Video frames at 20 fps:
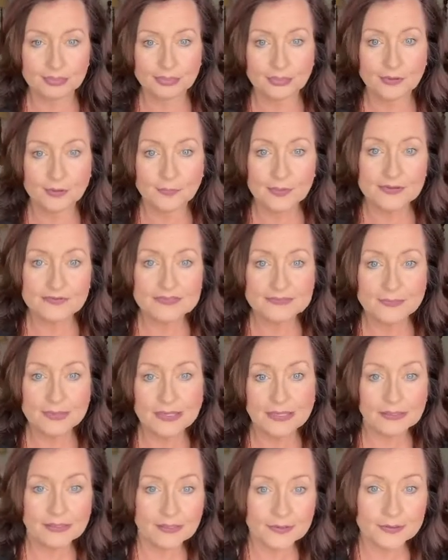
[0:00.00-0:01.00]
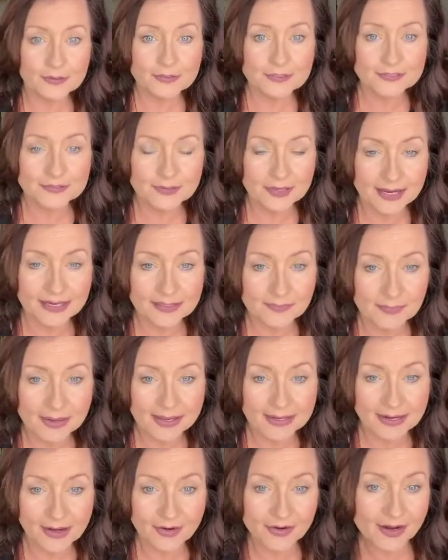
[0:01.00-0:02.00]
we've spent years trying to
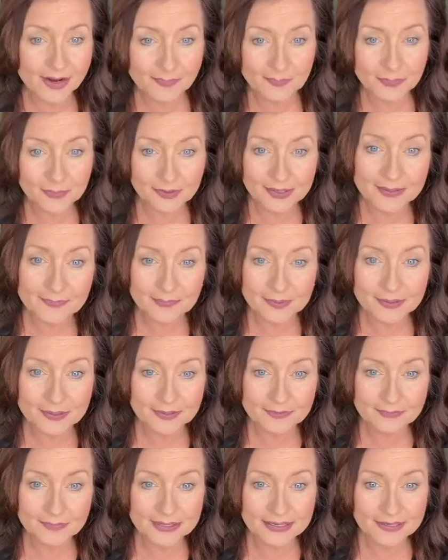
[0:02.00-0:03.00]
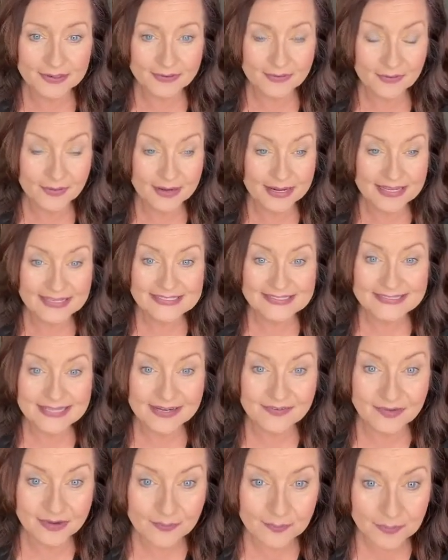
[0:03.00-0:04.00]
make our upper lip look bigger instead
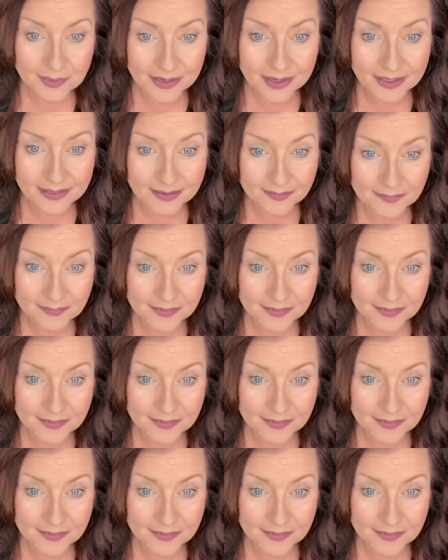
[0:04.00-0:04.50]
of our bottom